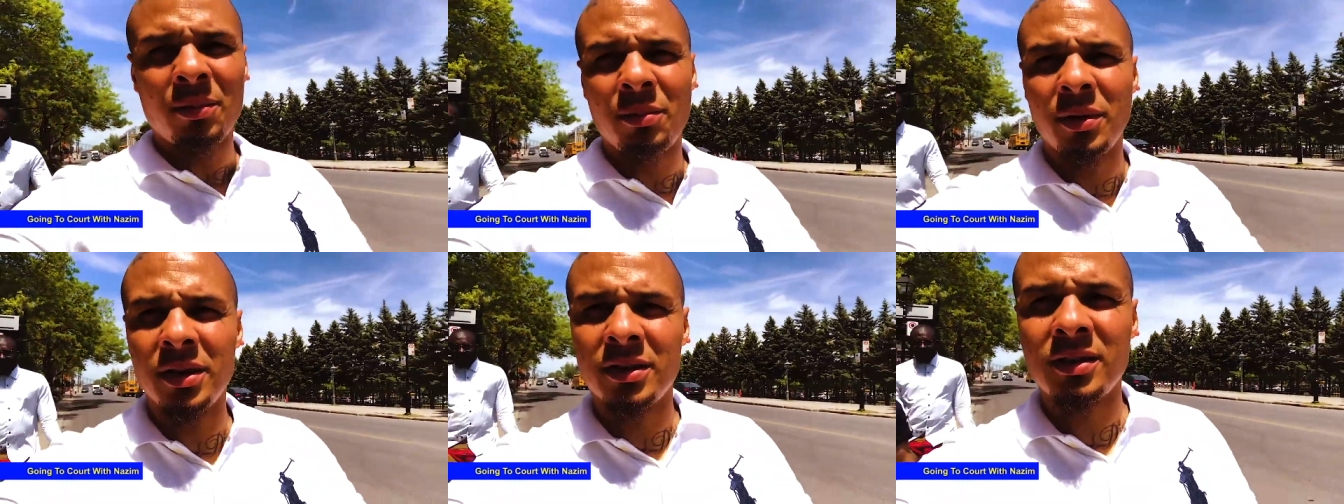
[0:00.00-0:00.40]

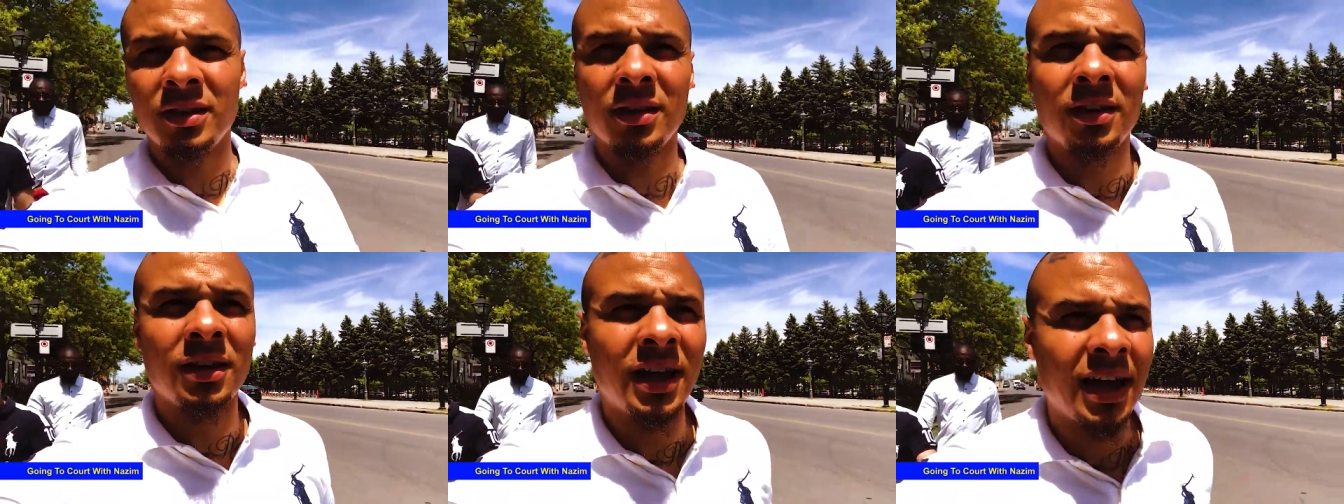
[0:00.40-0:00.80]
But
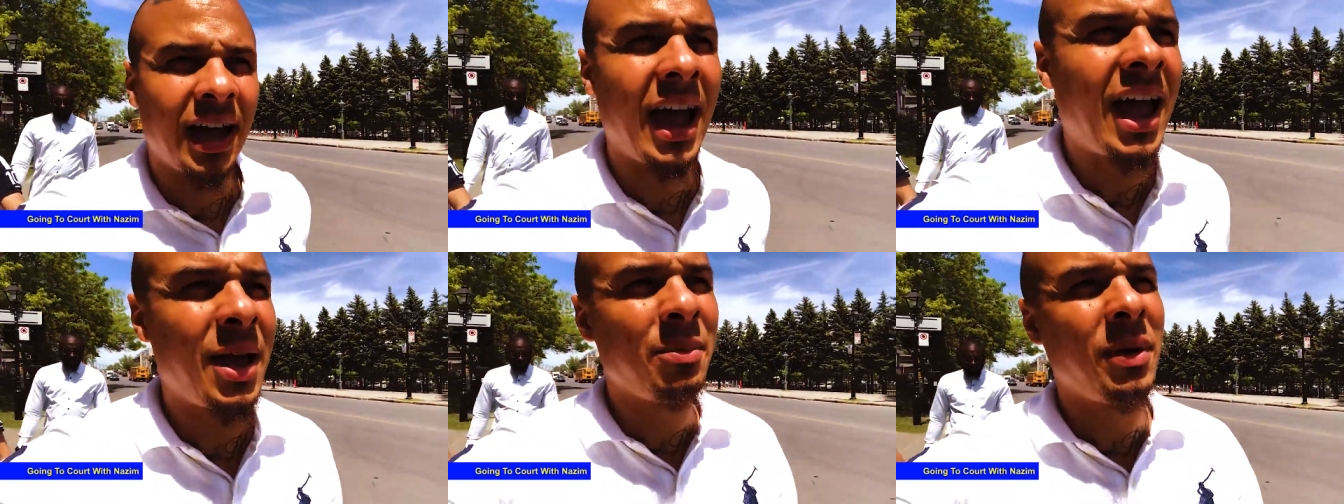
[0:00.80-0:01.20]

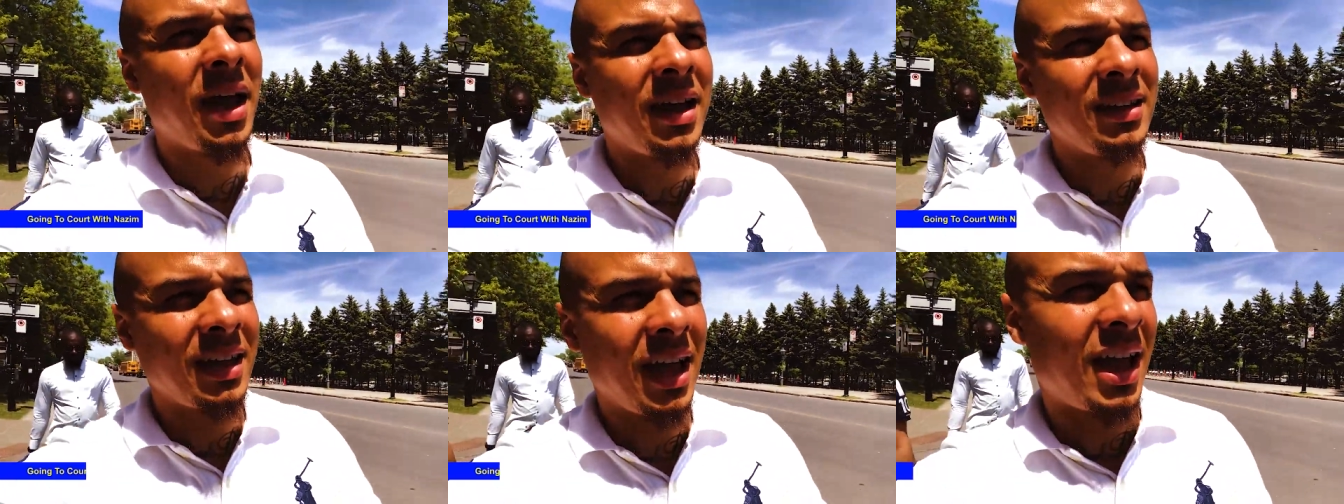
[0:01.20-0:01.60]
uh, I,
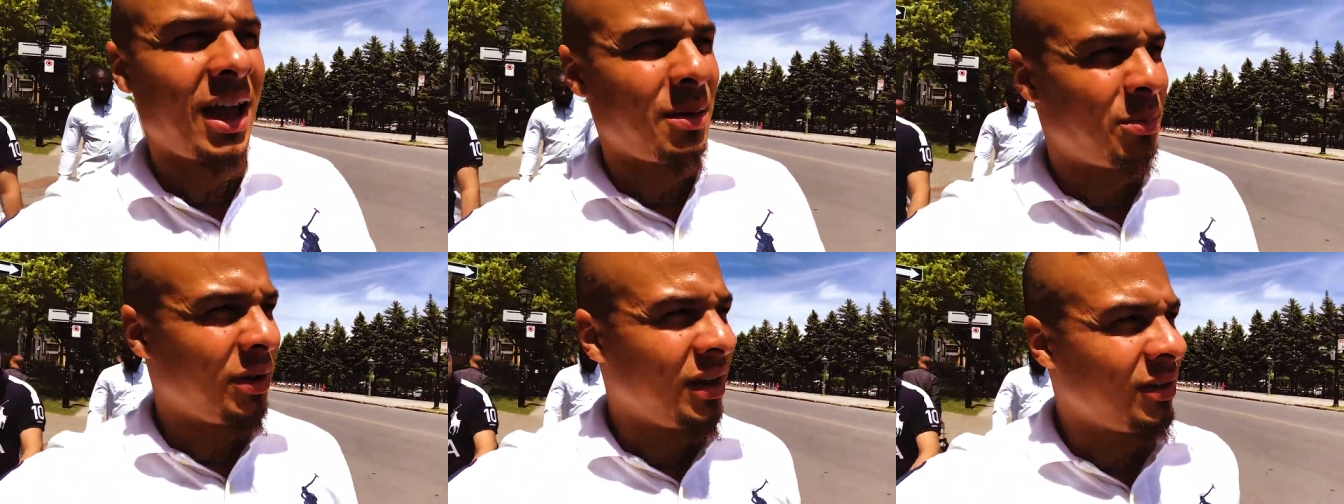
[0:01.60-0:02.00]
I, I
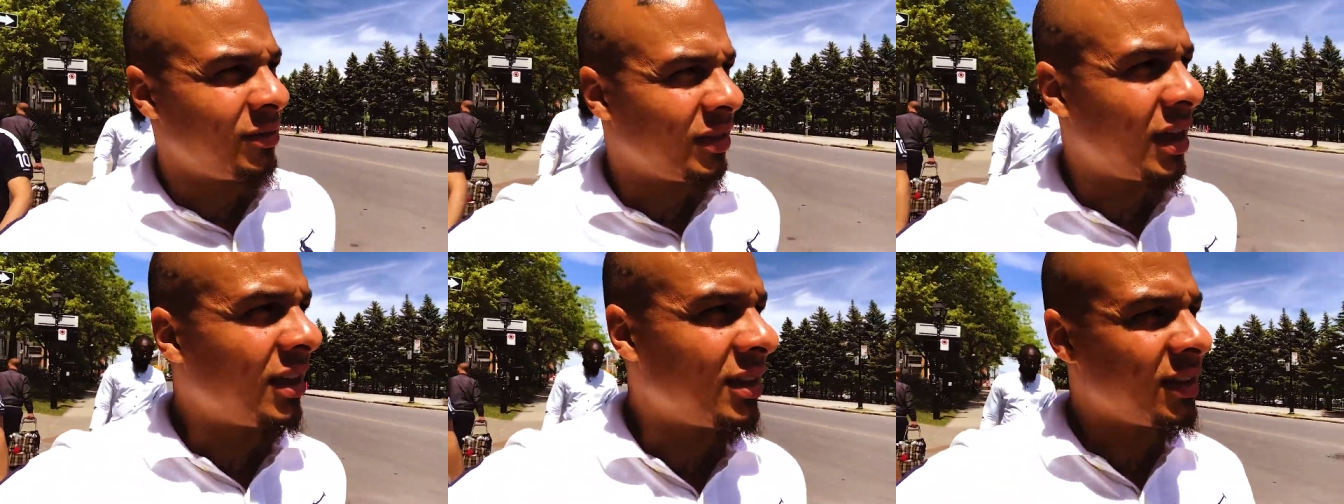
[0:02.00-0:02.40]
believe
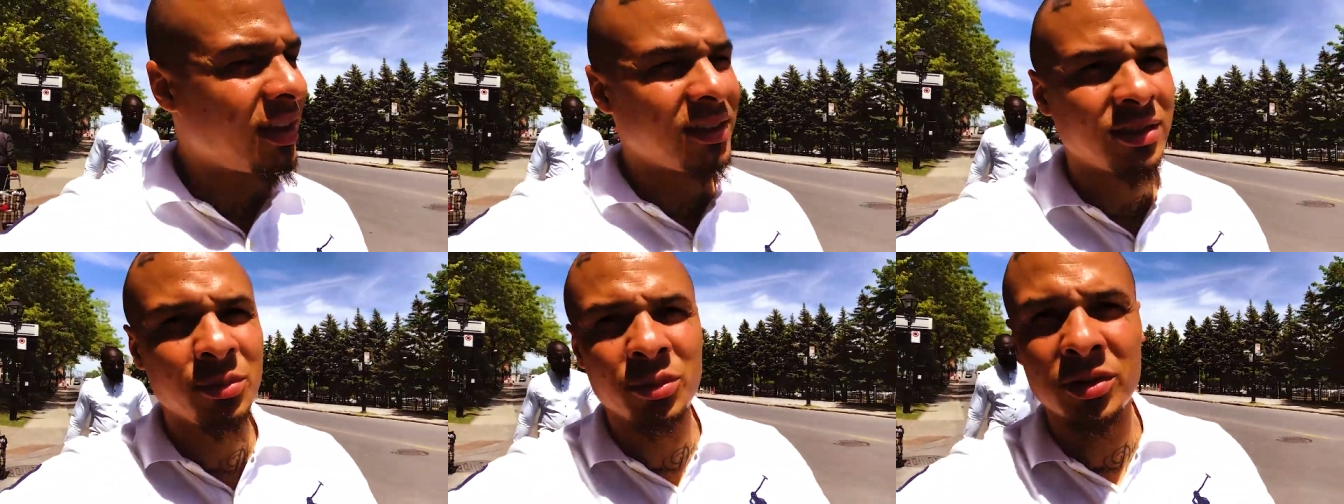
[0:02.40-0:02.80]
that
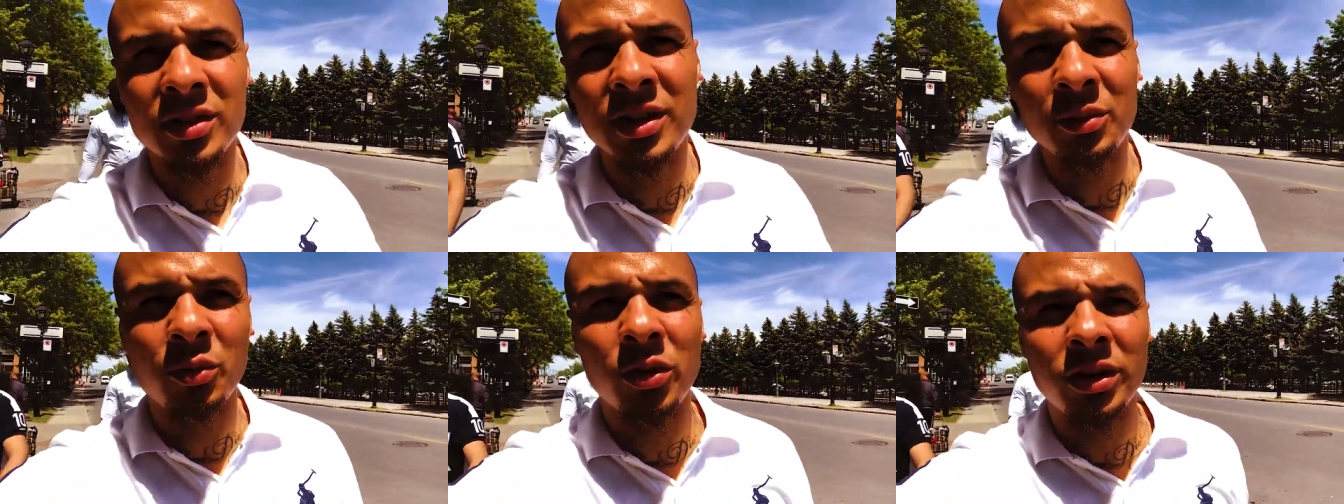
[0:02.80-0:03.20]
as a
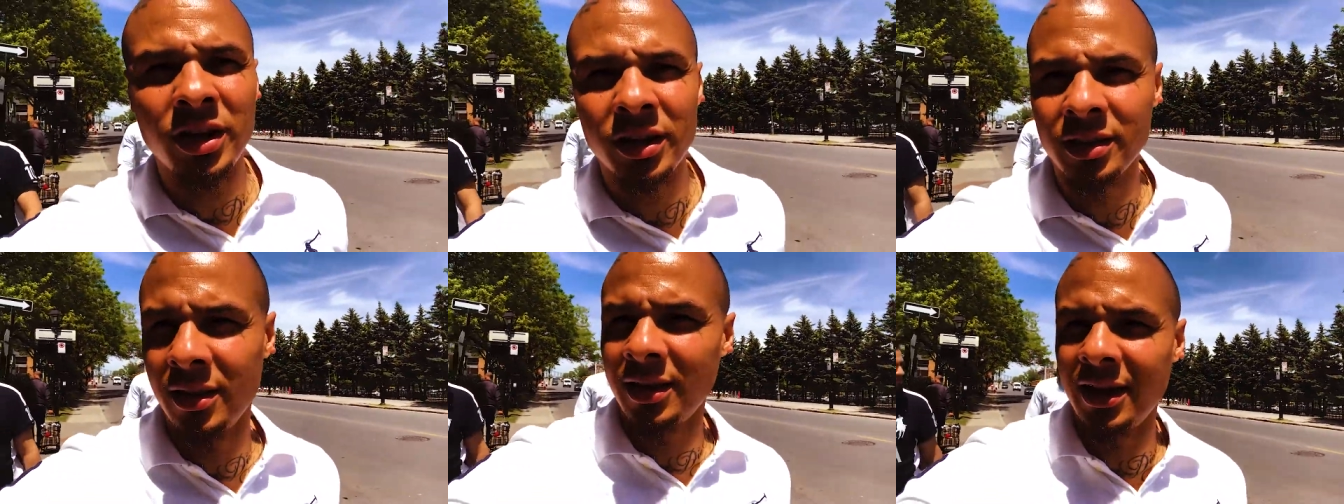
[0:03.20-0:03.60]
Muslim we're
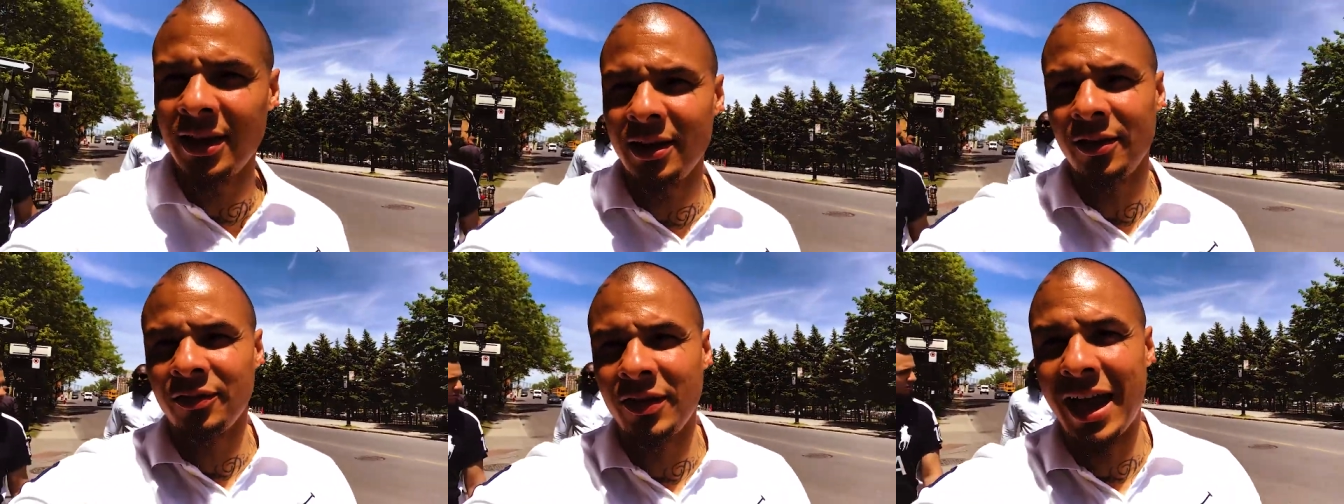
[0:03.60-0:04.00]
not
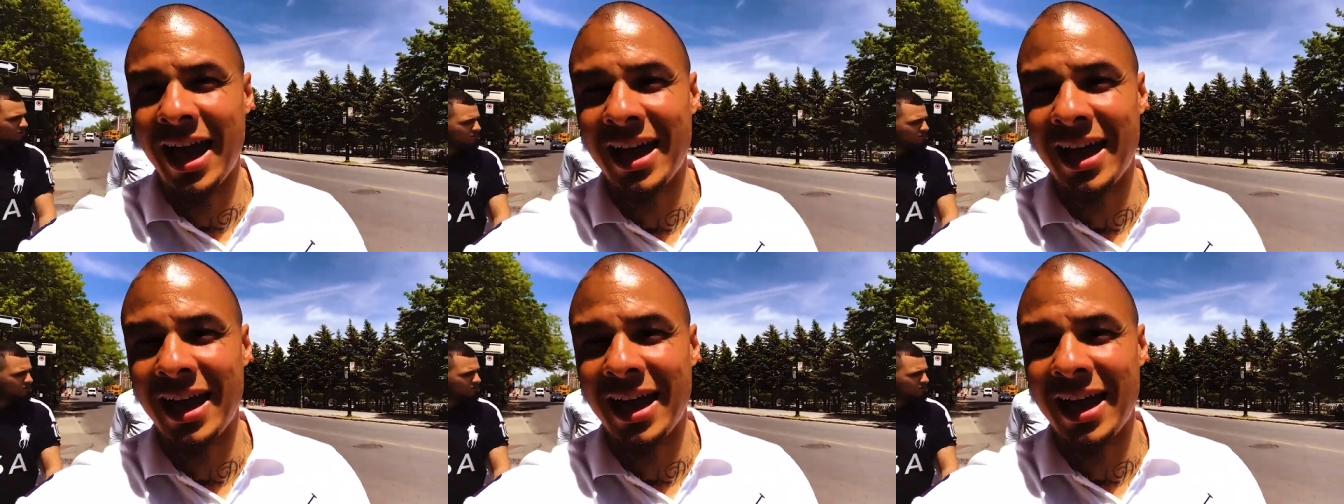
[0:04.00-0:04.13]
enough